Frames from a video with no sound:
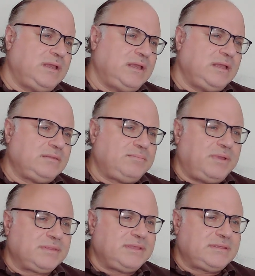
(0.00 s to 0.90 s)
and
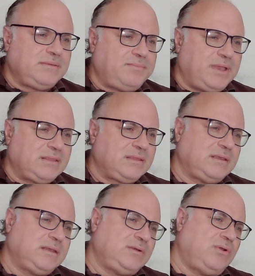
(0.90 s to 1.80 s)
participate
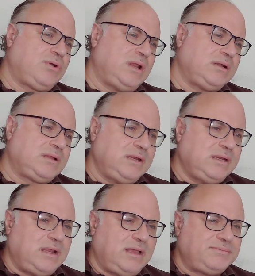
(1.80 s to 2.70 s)
in local
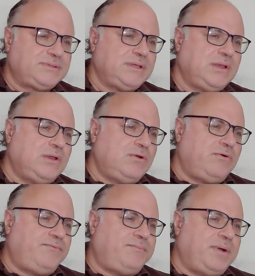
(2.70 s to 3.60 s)
cleanups
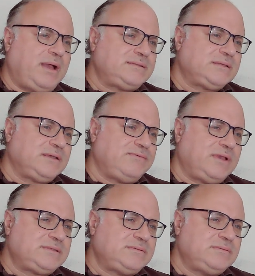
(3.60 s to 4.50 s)
of parks,
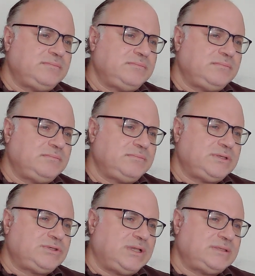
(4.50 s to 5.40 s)
rivers,
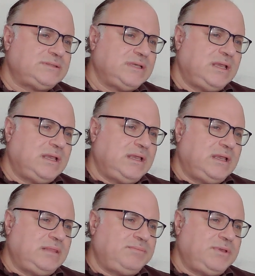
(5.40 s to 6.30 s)
beaches,
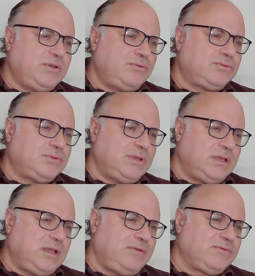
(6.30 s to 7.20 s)
and beyond.
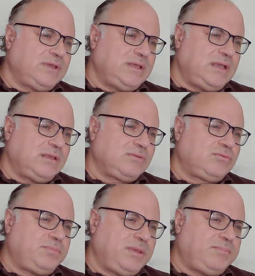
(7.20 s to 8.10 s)
Every year,
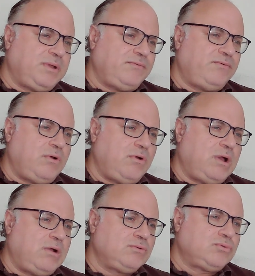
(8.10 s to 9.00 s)
people throw
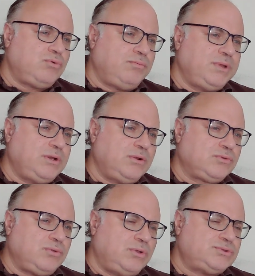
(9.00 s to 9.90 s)
out 2 billion
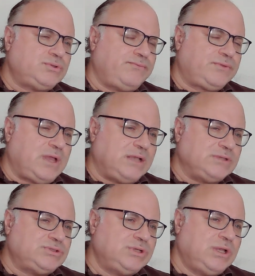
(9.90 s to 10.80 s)
tons of
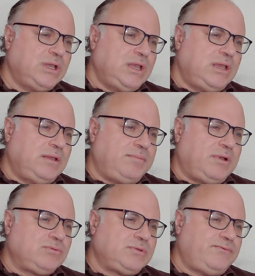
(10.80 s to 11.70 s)
trash.
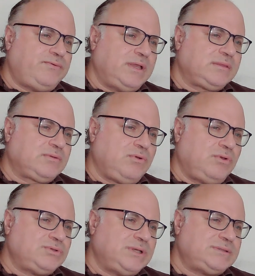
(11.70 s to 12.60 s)
About a third
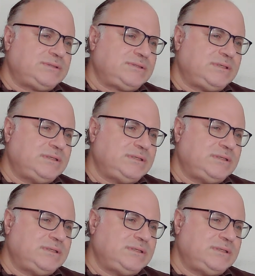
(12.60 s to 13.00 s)
causes